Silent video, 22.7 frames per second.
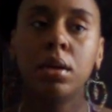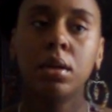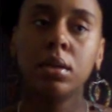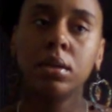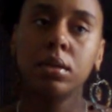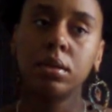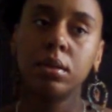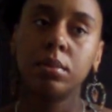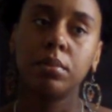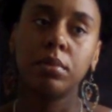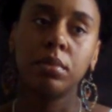
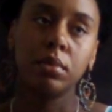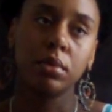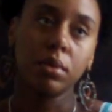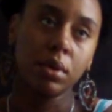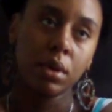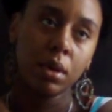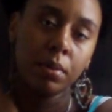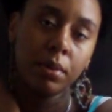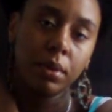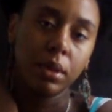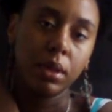Some
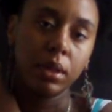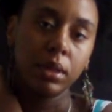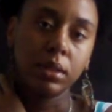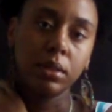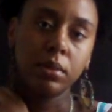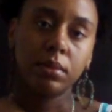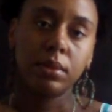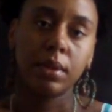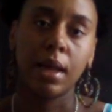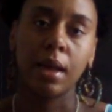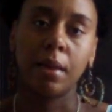couple of things that
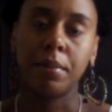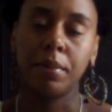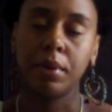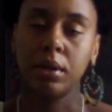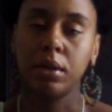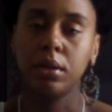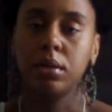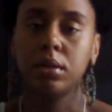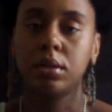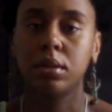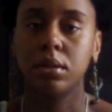was
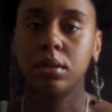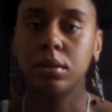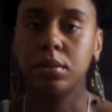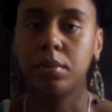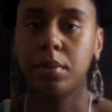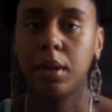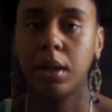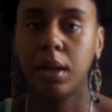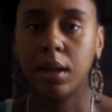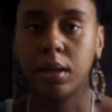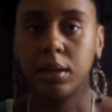happening since
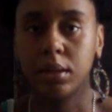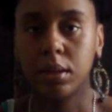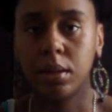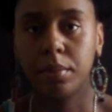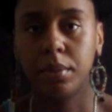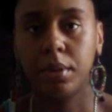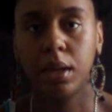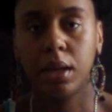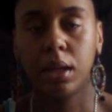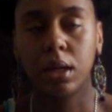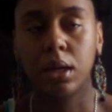my last
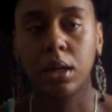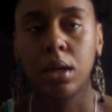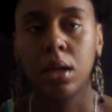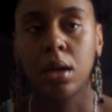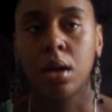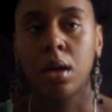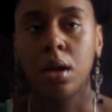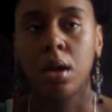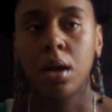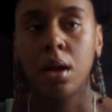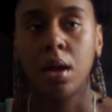update.
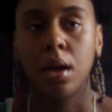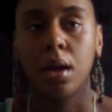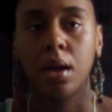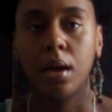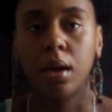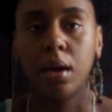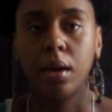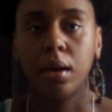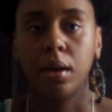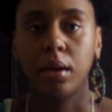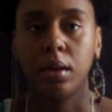
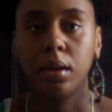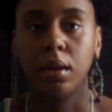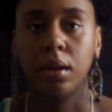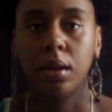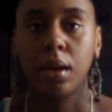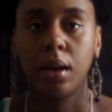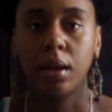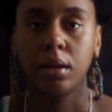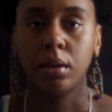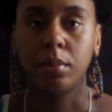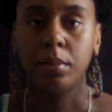I
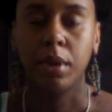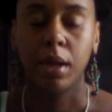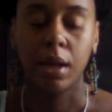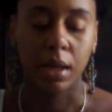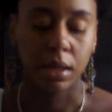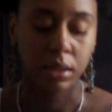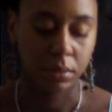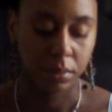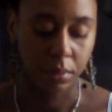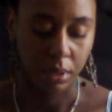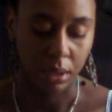had to be
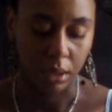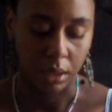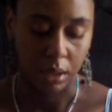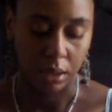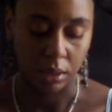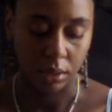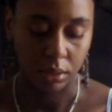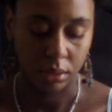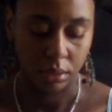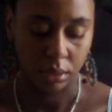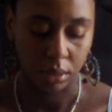
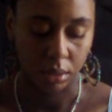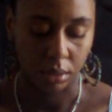hospitalized